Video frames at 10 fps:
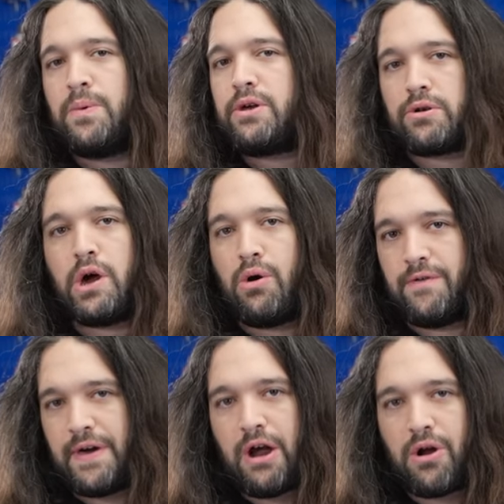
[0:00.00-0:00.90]
We don't know
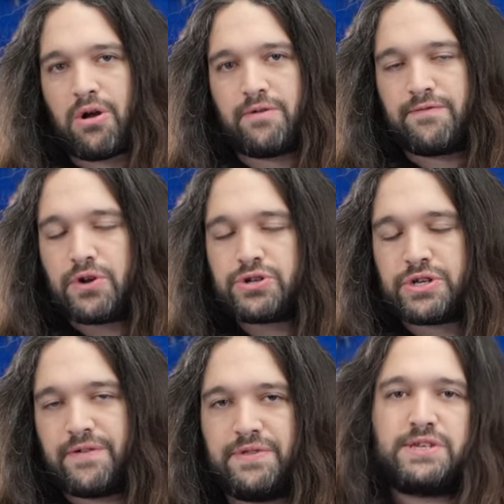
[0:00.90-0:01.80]
if our
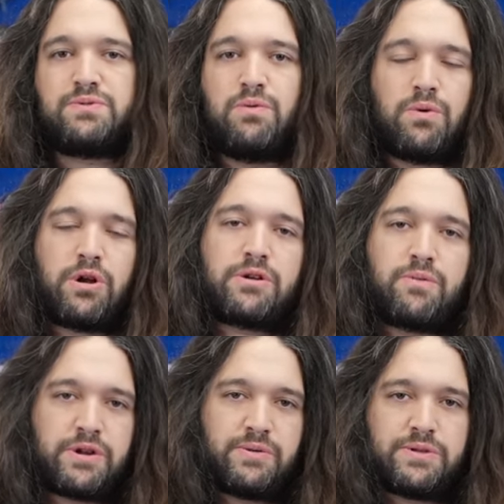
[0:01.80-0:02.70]
version of this will work,
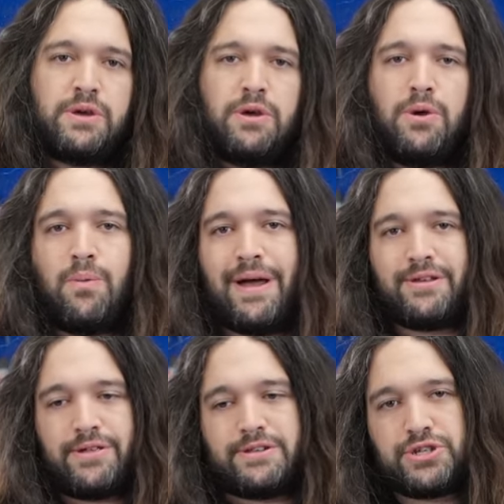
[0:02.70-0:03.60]
working with
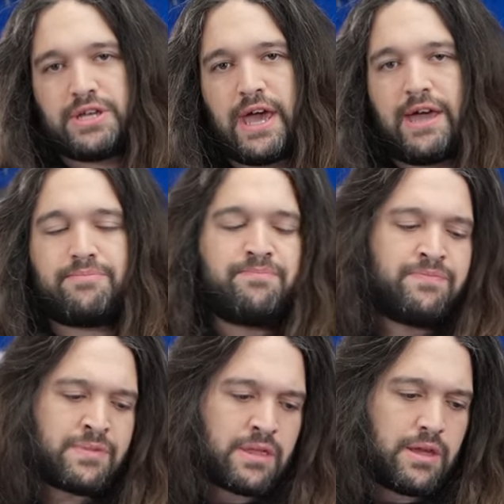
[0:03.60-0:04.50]
Wendell and G N
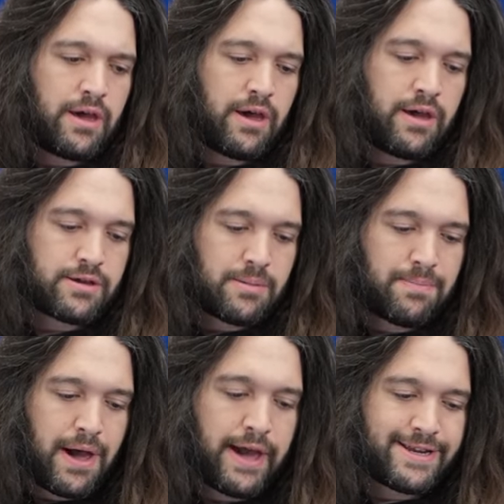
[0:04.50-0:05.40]
uh,
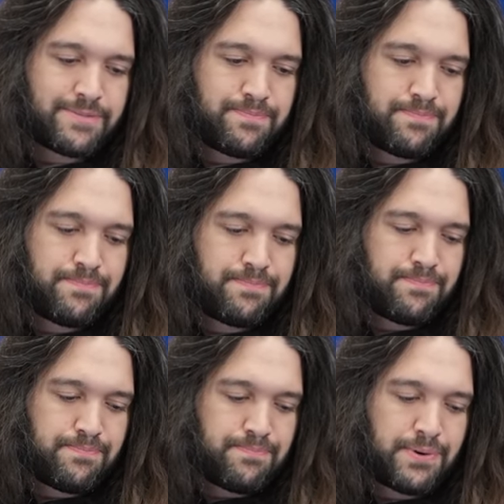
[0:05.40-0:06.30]
combined,
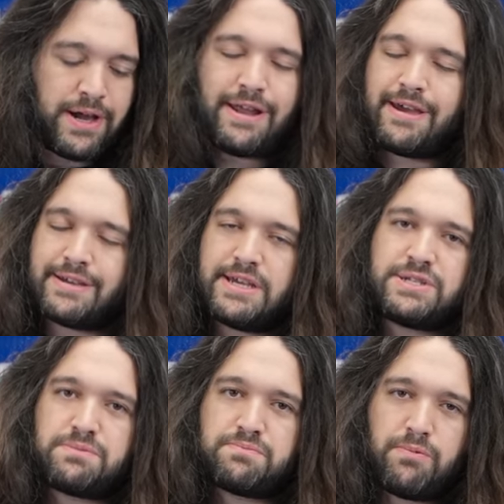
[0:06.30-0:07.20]
but I
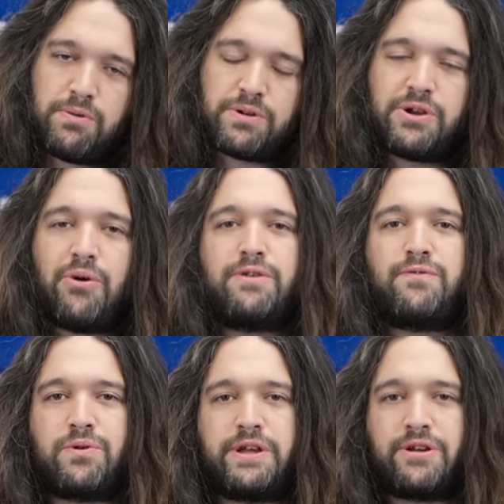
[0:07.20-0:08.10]
guess what we're going
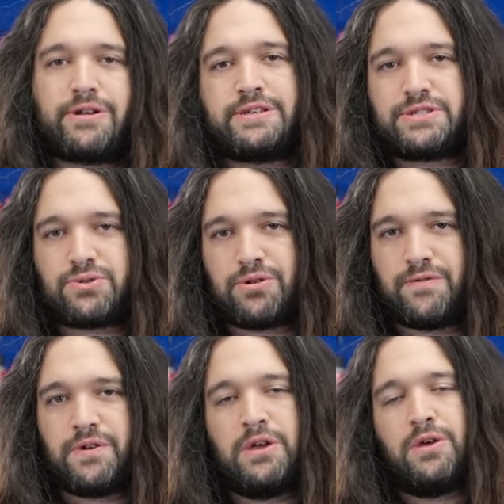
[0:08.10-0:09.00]
for here is sort
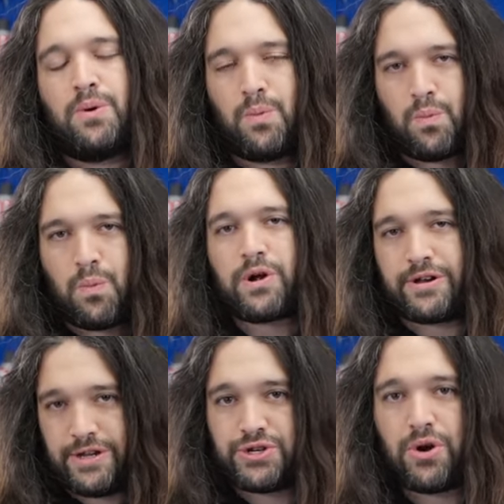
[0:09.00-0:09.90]
of we're
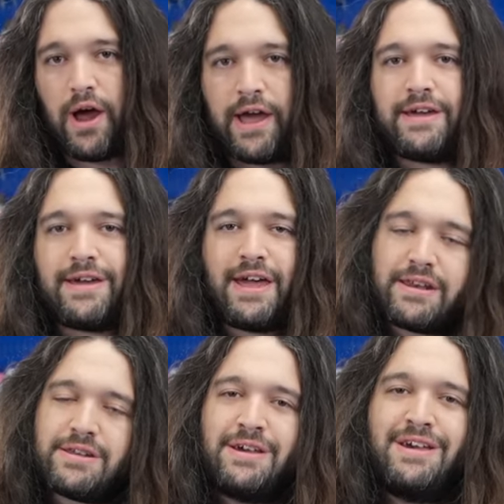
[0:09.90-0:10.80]
going to try.
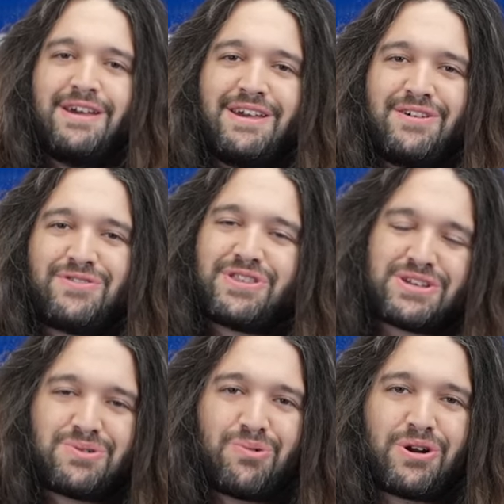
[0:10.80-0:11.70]
And if it
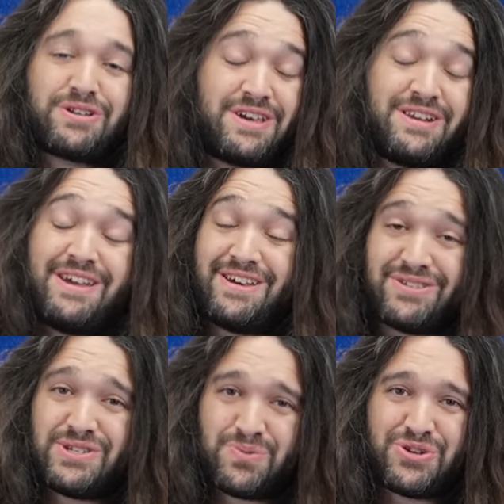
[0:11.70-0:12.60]
doesn't work, then at
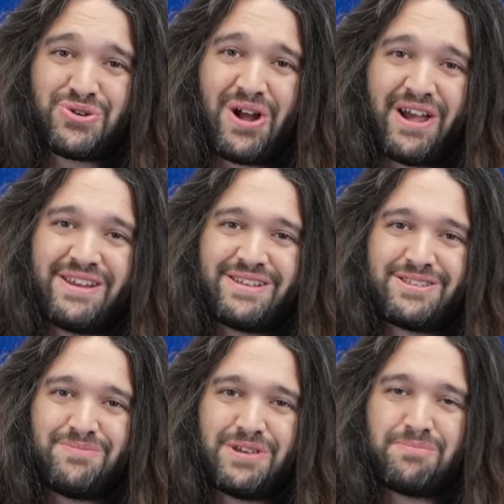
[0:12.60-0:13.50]
least we tried
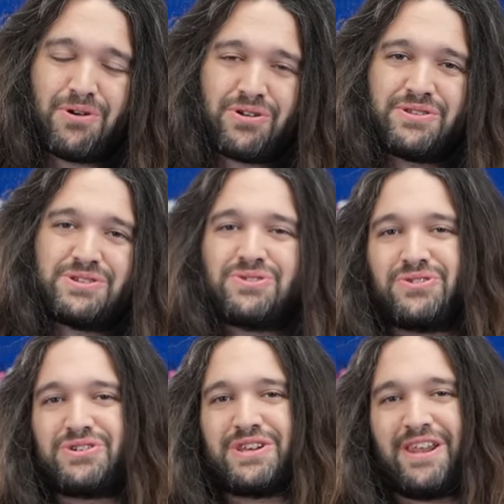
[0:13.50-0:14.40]
to be a part of the
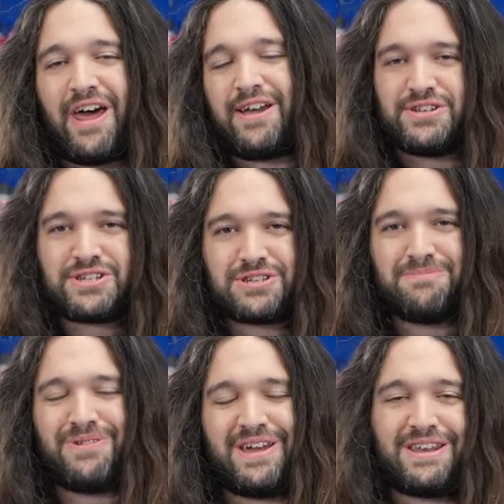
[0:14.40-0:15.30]
solution and not just
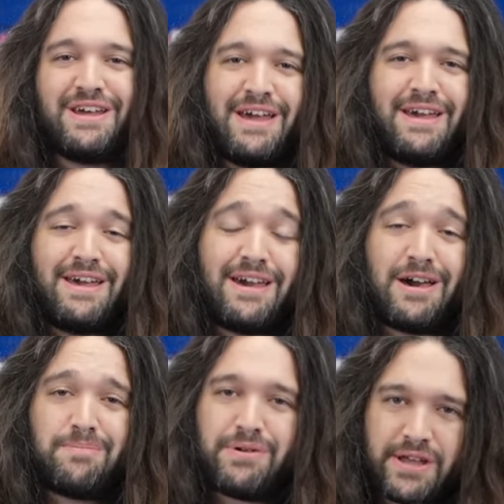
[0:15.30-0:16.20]
complain.
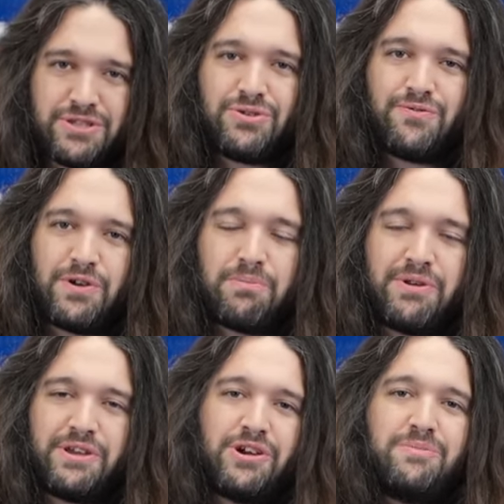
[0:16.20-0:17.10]
Uh, but I do feel
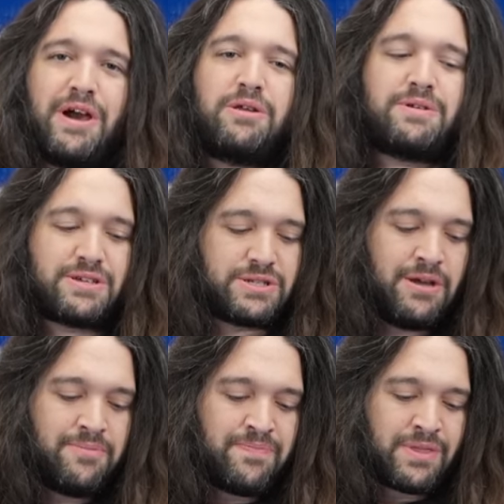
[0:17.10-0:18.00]
pretty good about it because
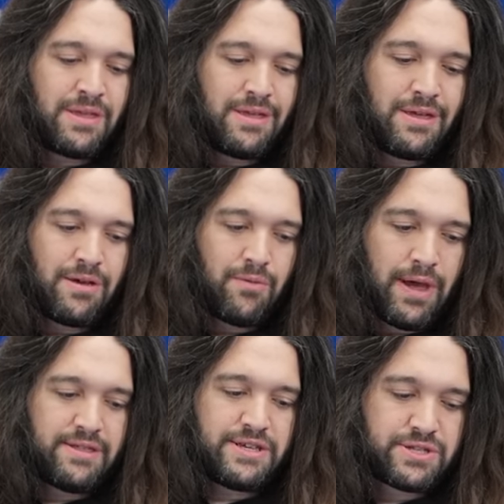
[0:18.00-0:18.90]

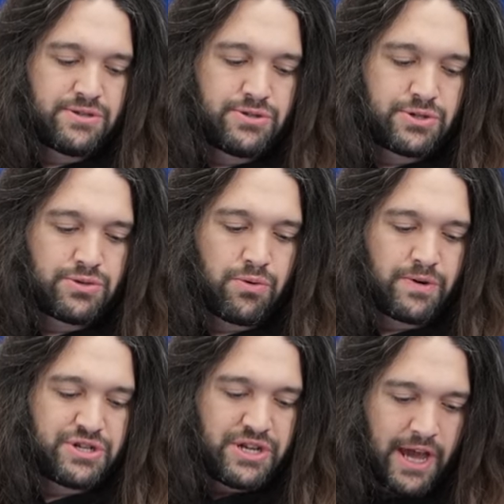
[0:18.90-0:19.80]
at least sort of
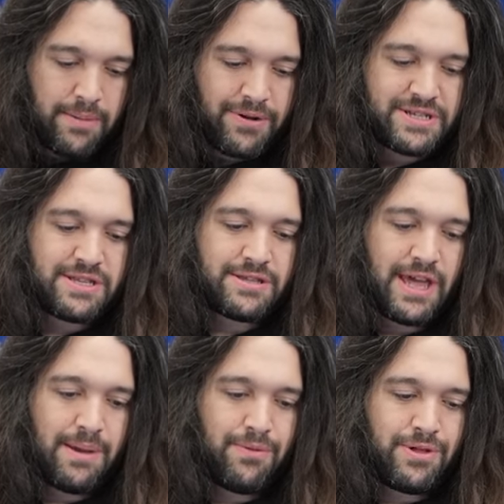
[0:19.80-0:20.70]
what G N brings to the
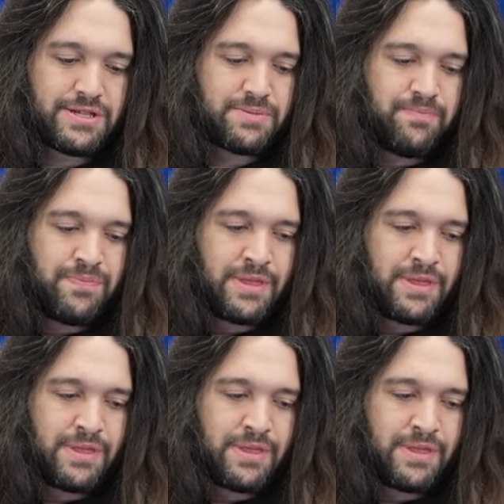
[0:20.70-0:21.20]
table is